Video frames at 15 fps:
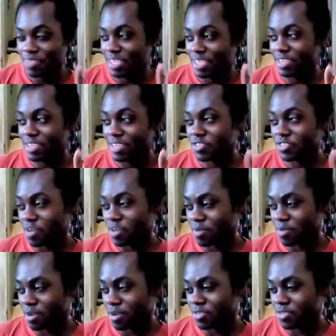In this
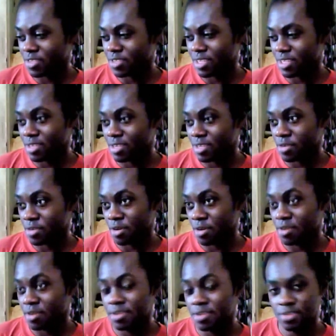chapter it just takes
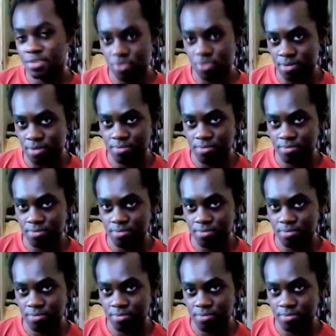Hercules what